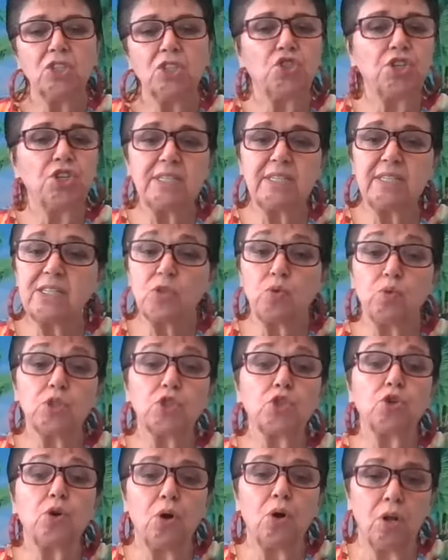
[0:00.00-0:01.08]
Jesus
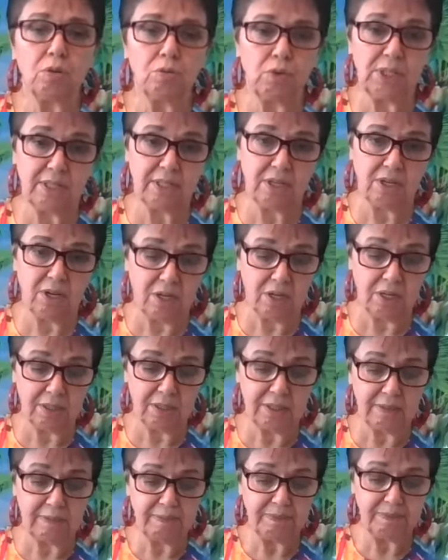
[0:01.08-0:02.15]
was always
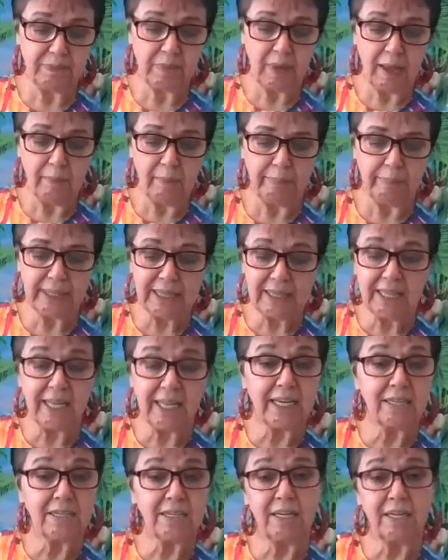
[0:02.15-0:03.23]
God, but
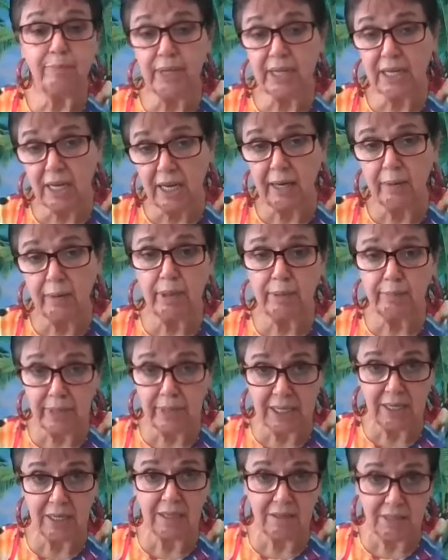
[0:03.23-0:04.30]
then he became a
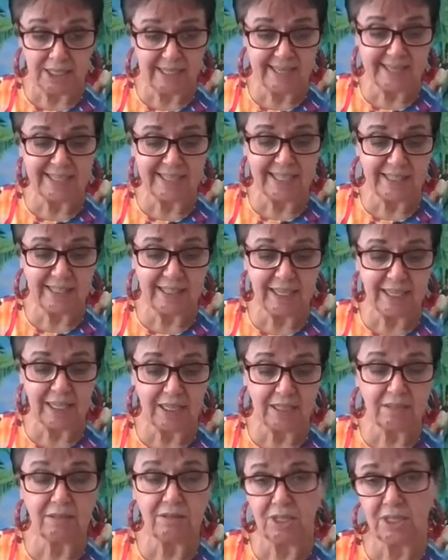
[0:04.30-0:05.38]
man. I said
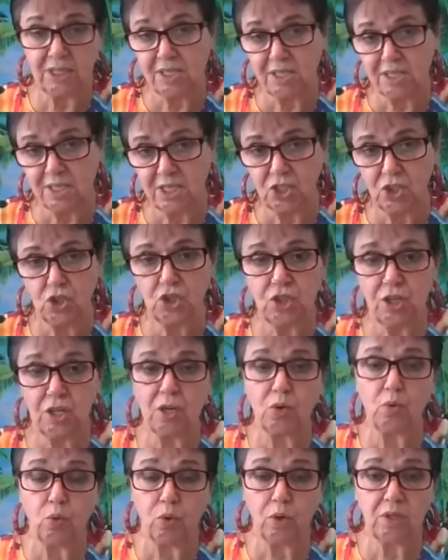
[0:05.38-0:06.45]
that. This is in
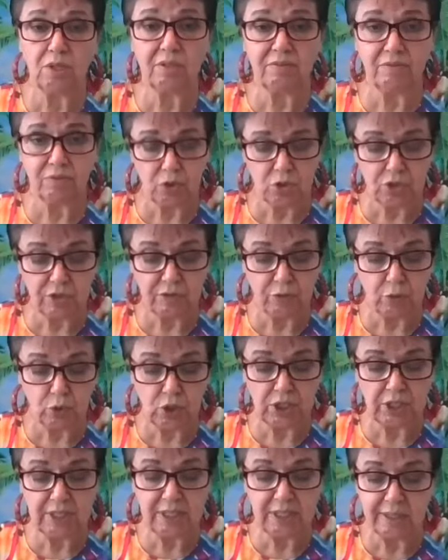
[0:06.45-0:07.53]
John 1, verse
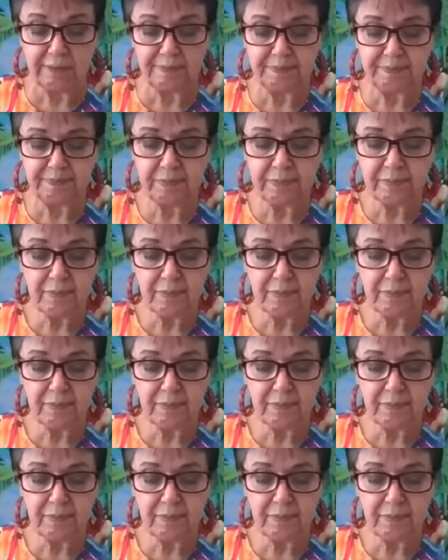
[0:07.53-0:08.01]
14.